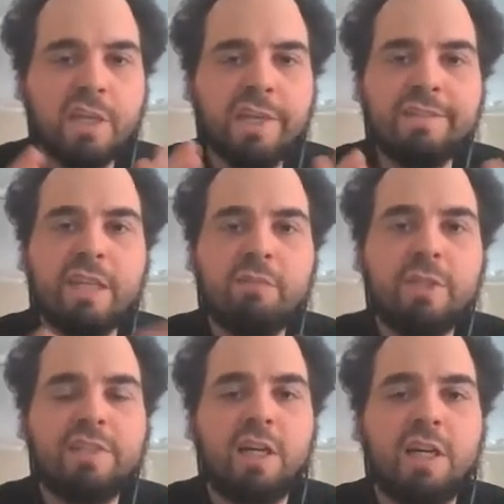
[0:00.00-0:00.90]
And that
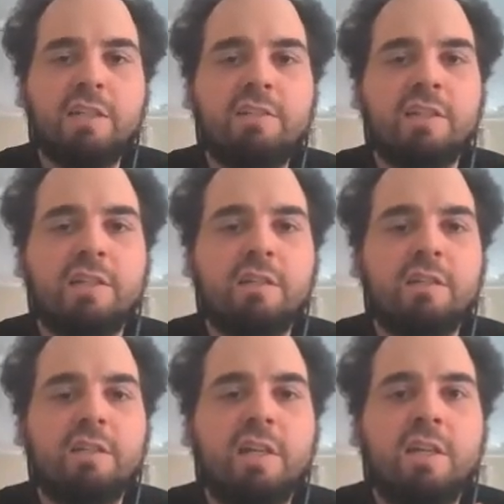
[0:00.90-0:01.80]
we target
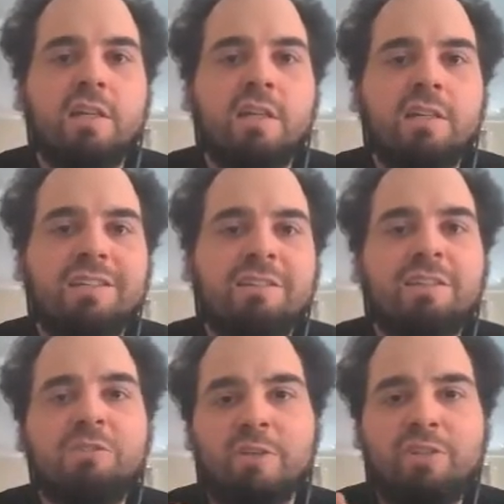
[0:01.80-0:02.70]

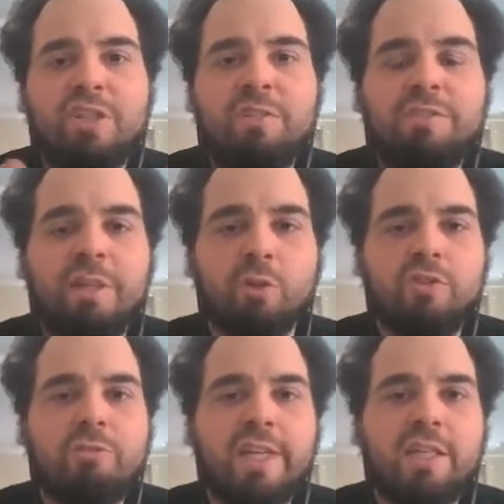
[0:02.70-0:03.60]
to achieve
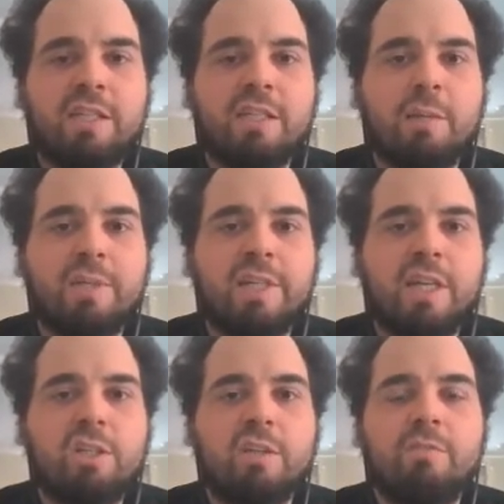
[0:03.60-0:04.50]
demonstrating
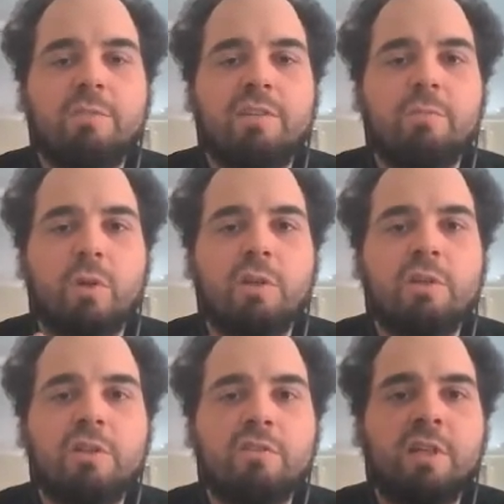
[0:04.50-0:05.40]
applications with a
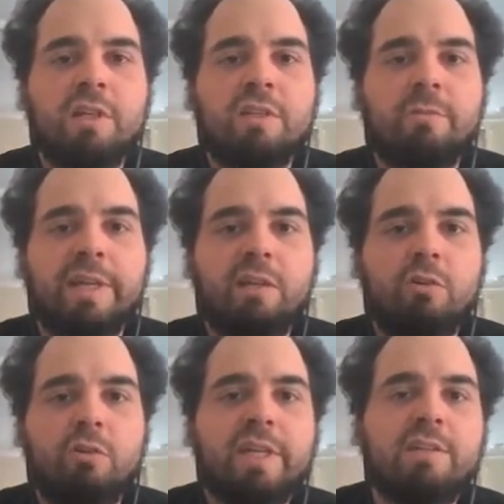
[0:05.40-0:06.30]
1 square
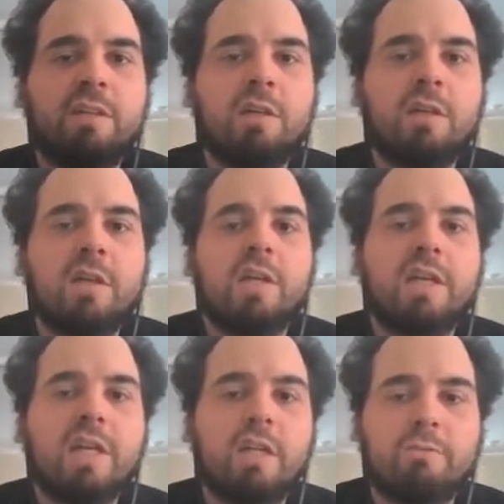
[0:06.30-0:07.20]
kilometer
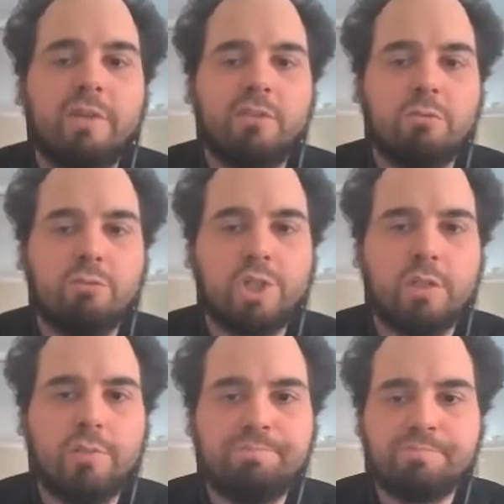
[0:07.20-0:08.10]
kind of
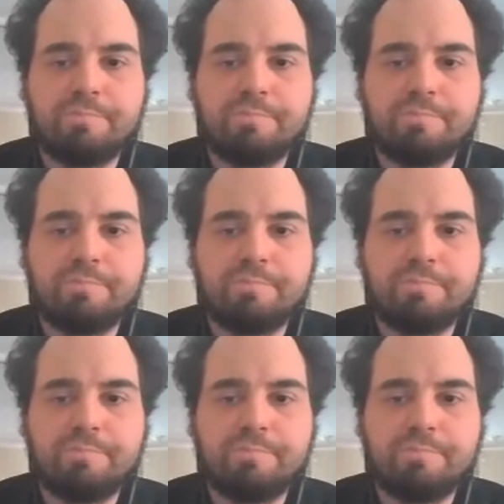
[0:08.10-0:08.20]
resolution.